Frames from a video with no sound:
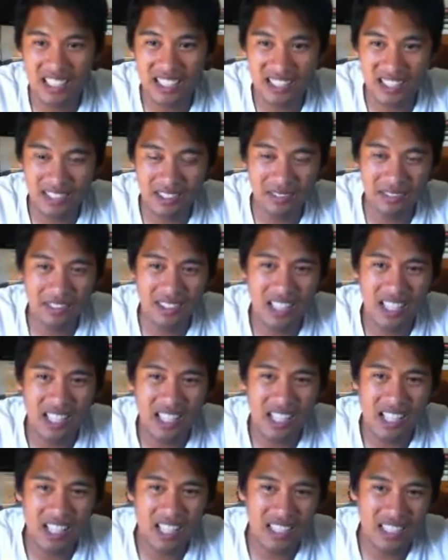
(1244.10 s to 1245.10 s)
You know.
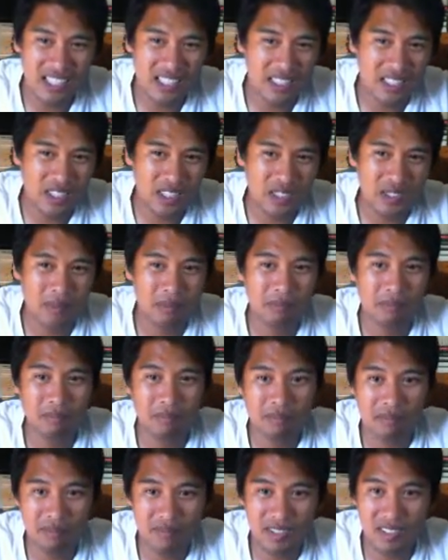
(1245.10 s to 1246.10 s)
Um,
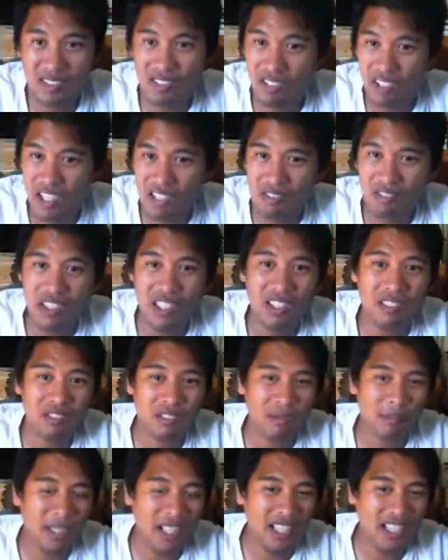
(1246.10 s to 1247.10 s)
great win
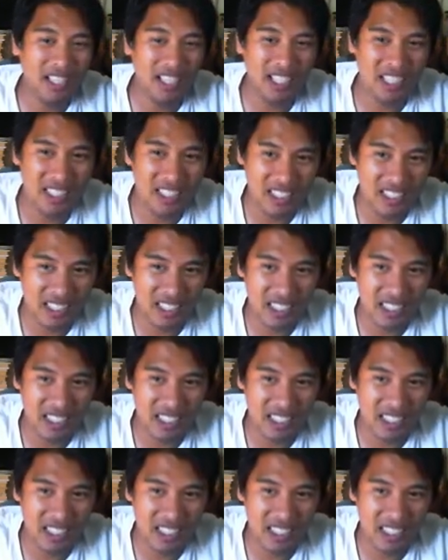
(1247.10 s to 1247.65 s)
for Mendes.